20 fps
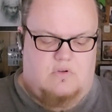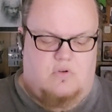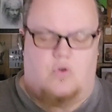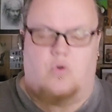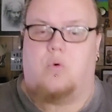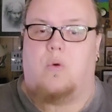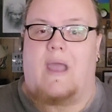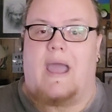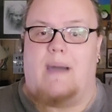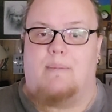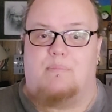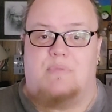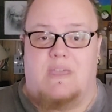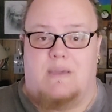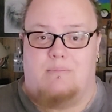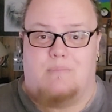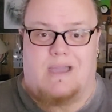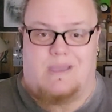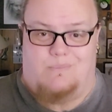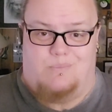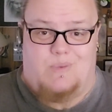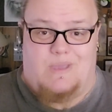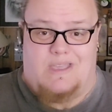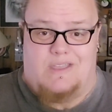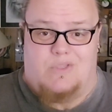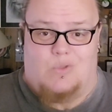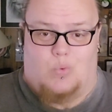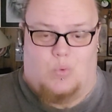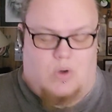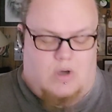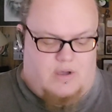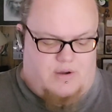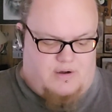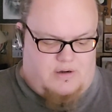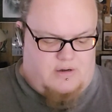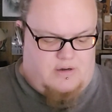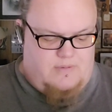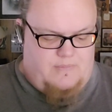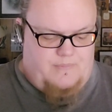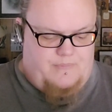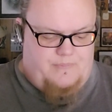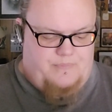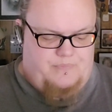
crap that might be in the water.